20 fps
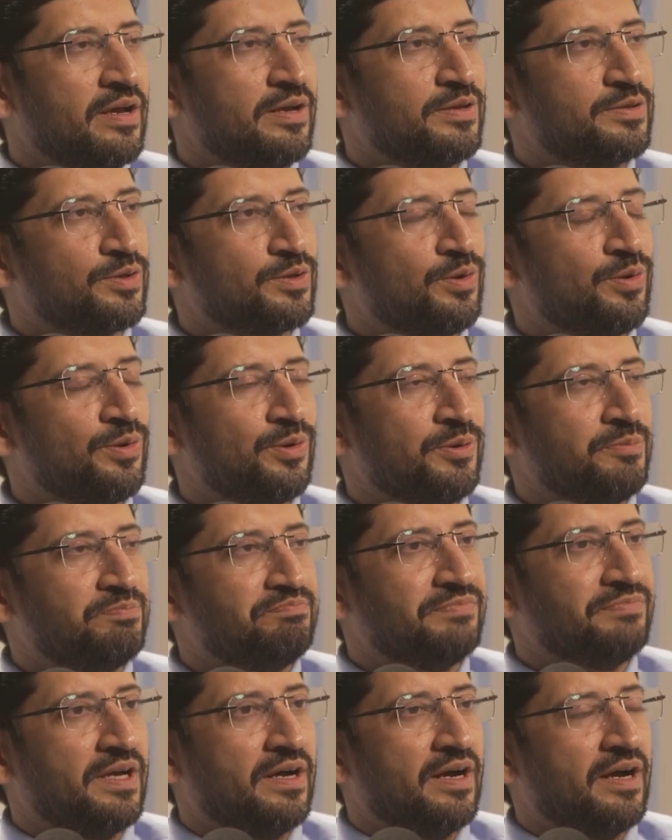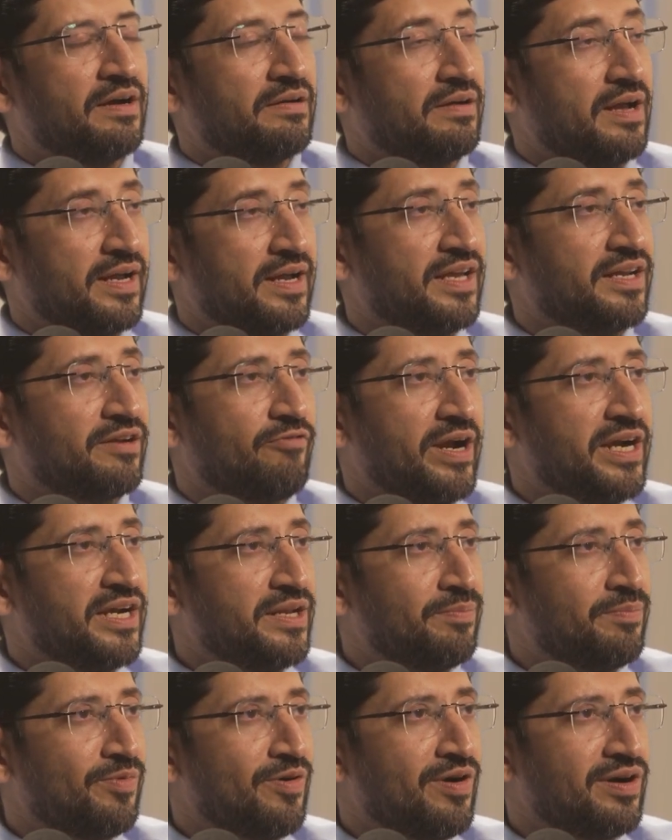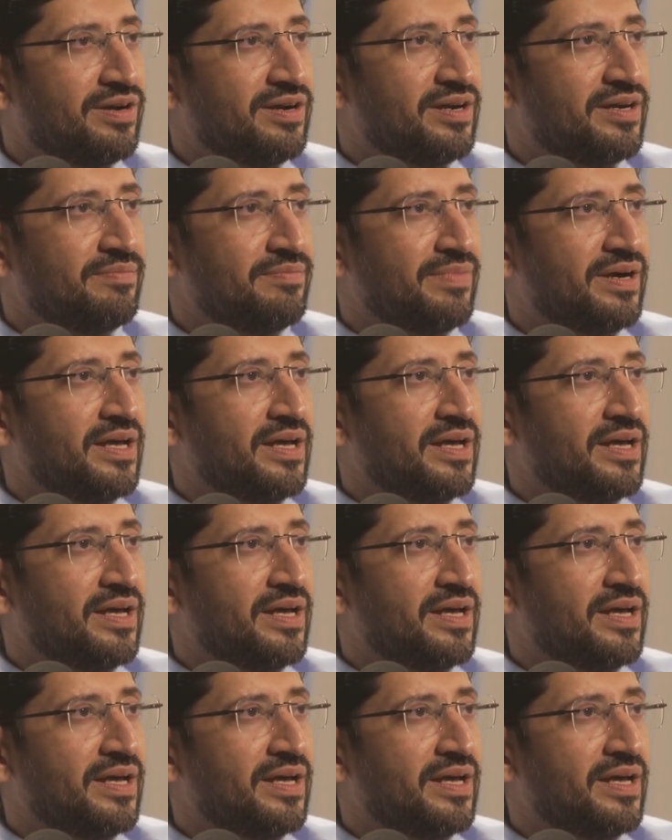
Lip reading: So, again, quite important,